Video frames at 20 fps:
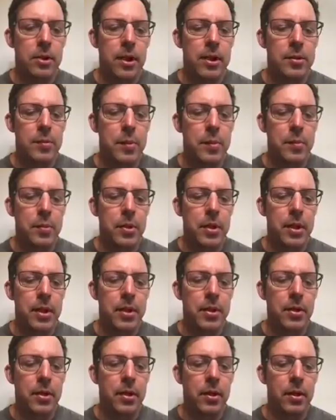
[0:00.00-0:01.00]
lines been put in
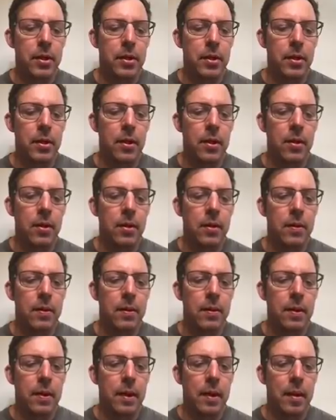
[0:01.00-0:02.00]
here along
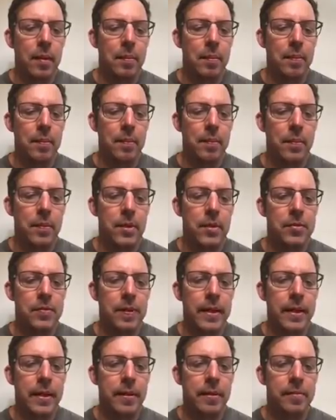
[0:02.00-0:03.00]
uh, this
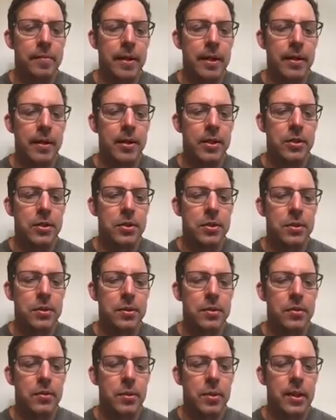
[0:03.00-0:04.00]
flank of the fire. Here's
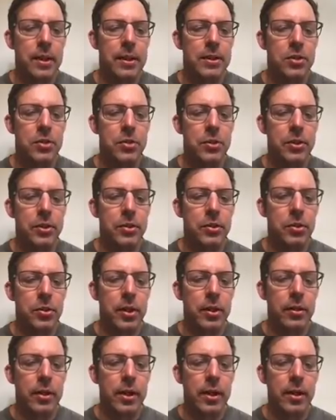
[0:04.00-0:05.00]
Twin Lakes trail,
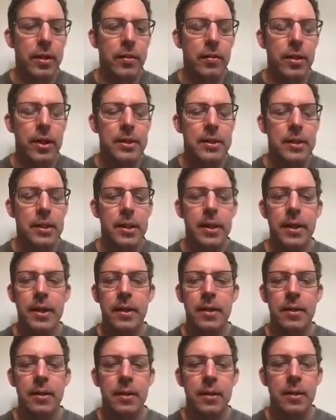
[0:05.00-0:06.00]
Trailhead and Wright's Lake
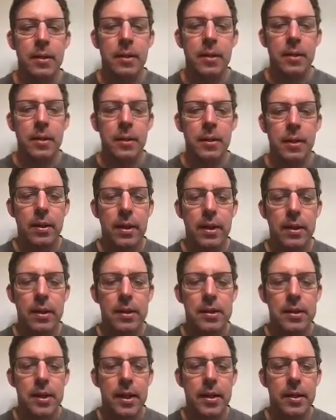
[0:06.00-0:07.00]
in the
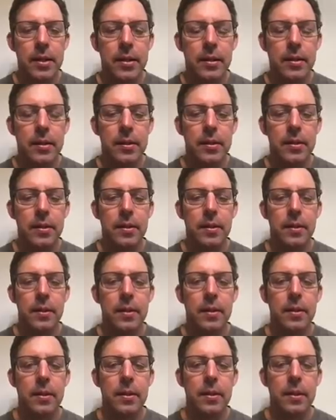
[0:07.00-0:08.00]
center.
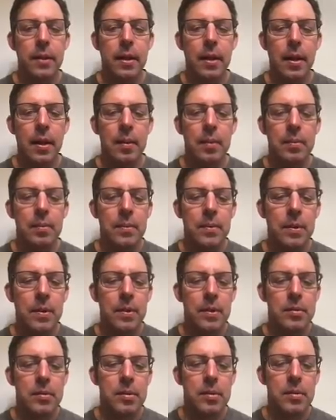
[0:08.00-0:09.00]
Uh,
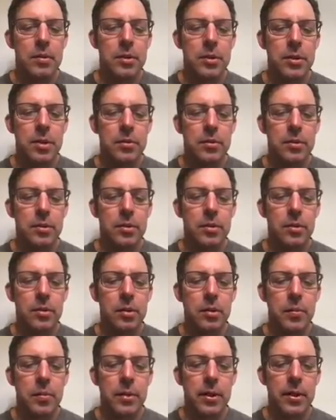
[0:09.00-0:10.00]
so there's st still a
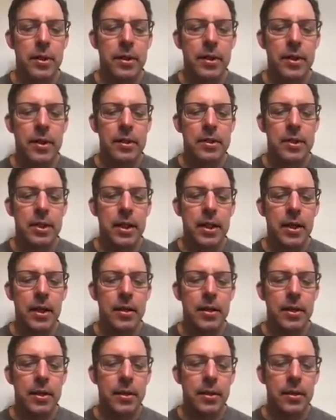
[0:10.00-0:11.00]
little bit of intense heat out
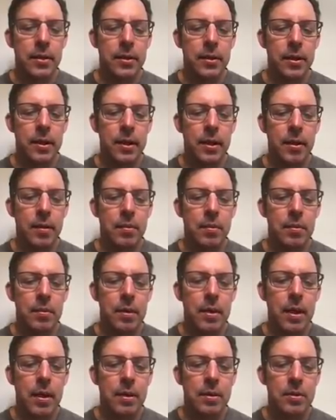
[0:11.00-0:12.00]
here. Um, a
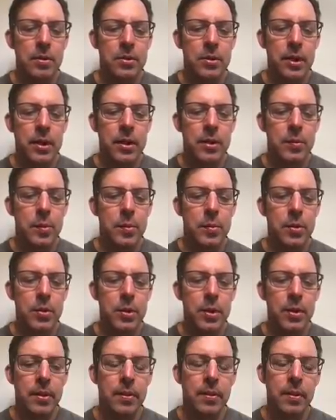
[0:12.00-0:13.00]
lot of dozer lines been put
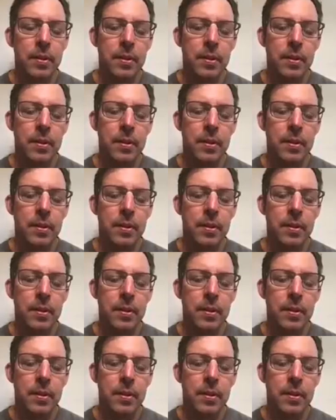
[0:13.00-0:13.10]
in